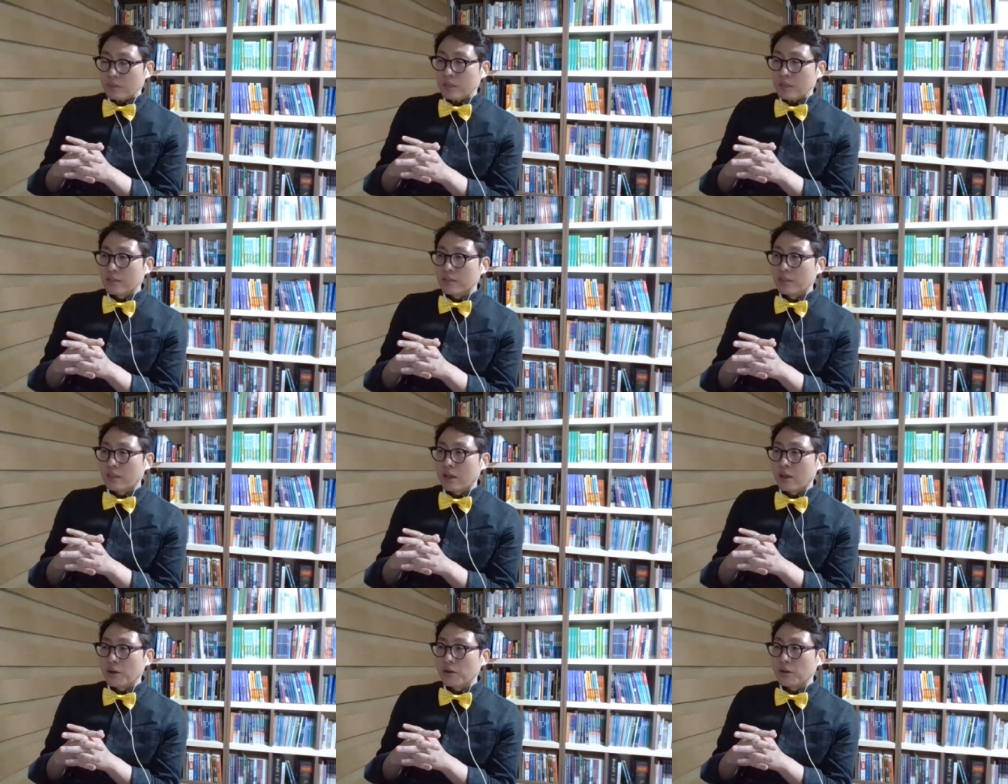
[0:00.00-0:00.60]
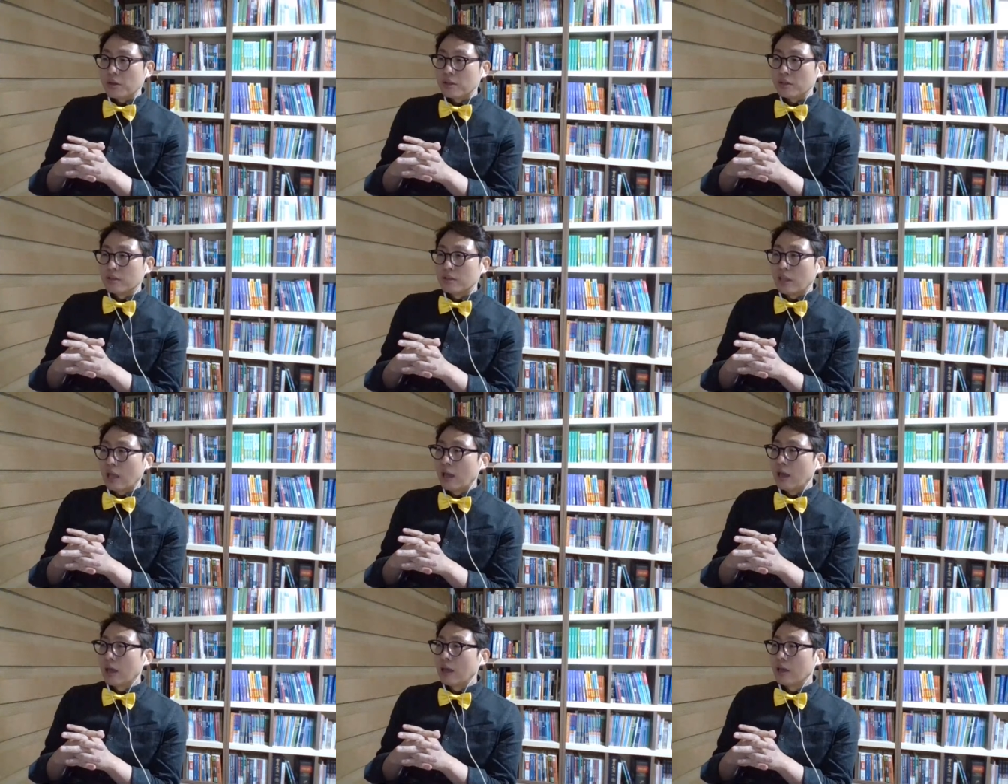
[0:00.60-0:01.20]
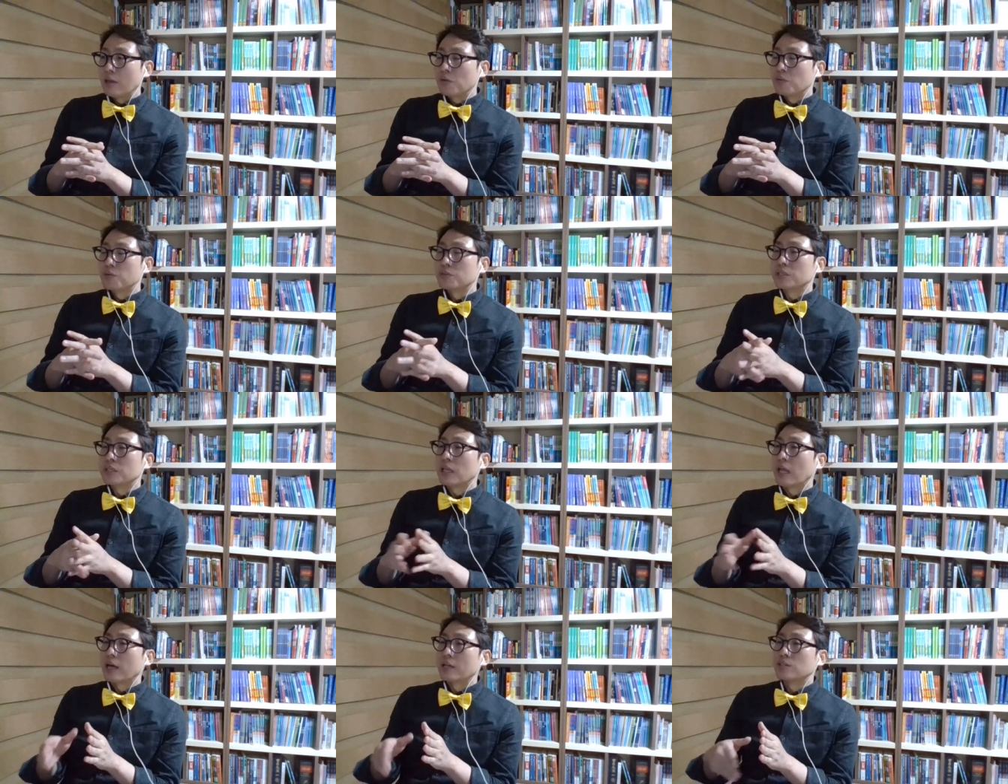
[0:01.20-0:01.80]
they
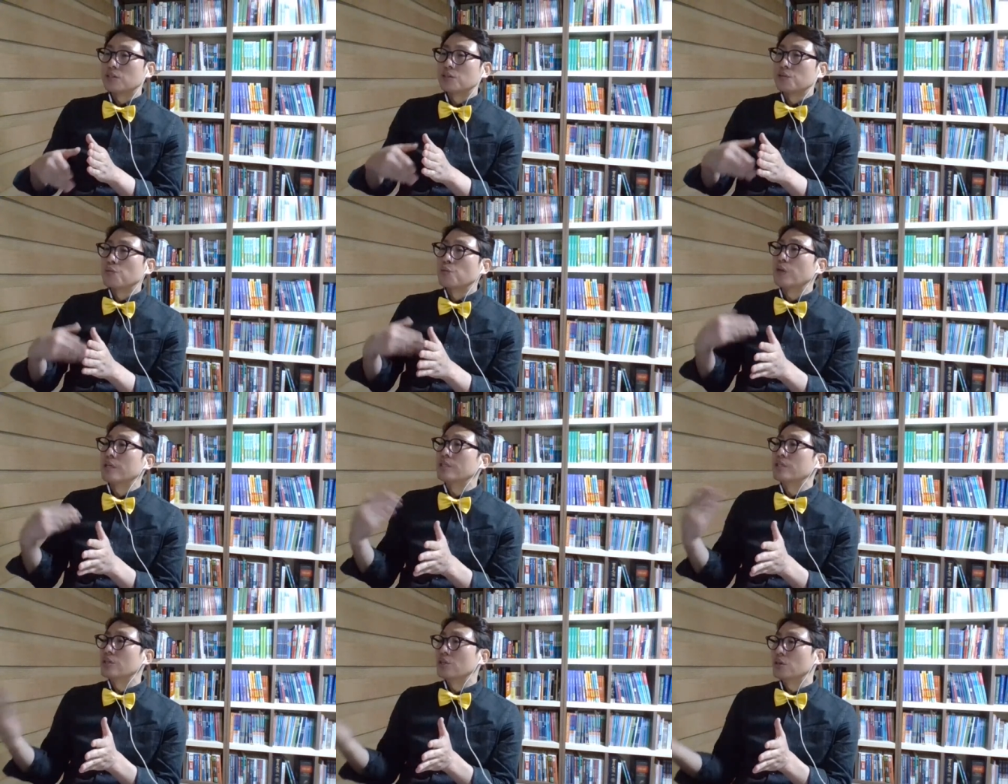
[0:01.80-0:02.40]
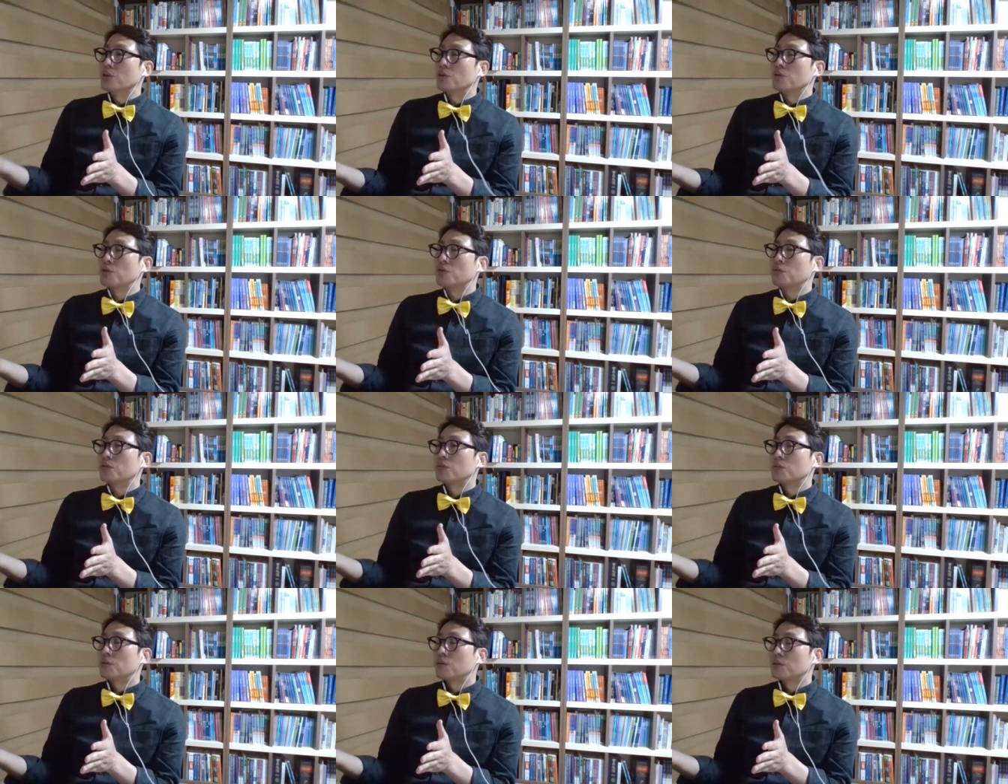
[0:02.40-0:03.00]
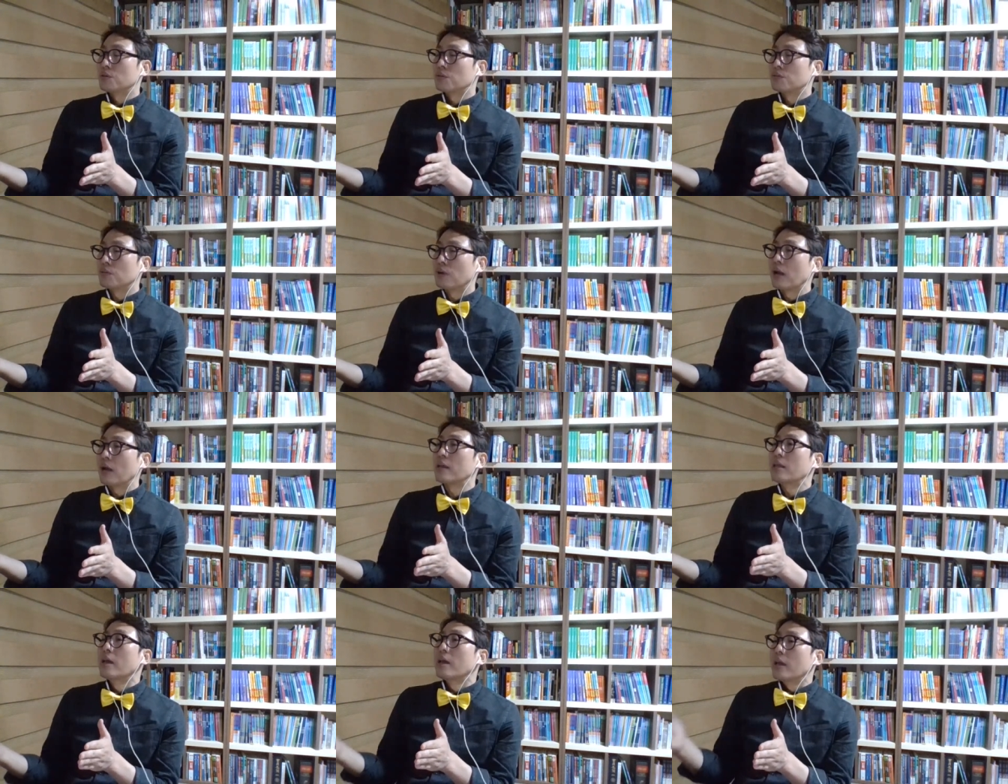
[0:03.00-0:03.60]
would like to quit you,
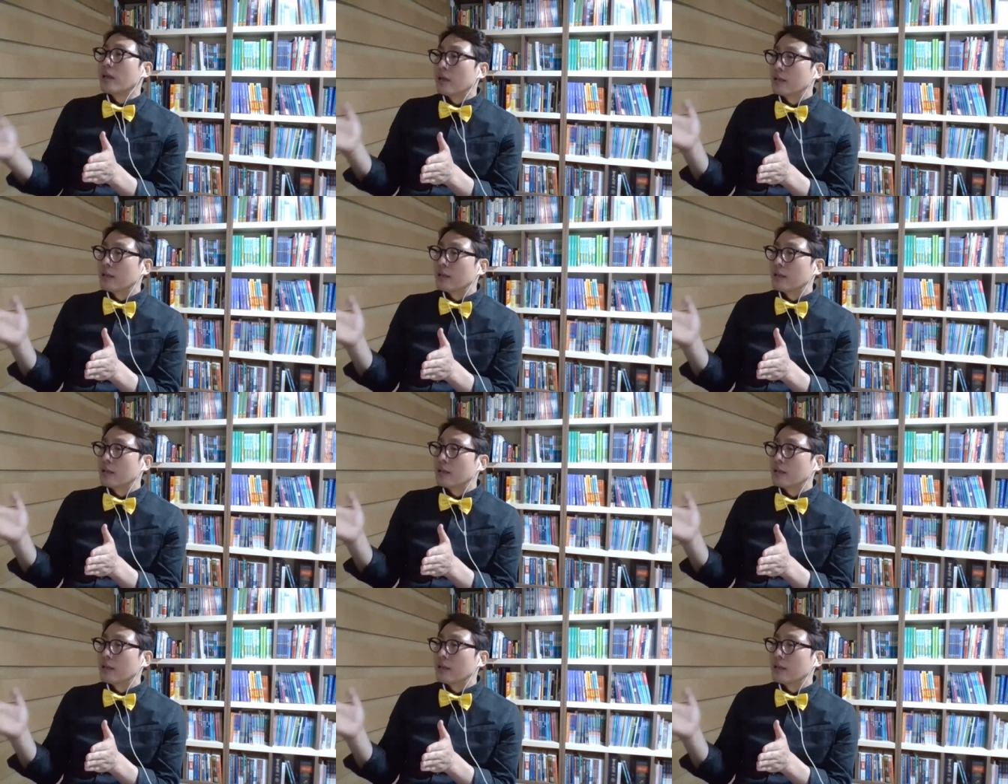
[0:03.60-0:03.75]
right?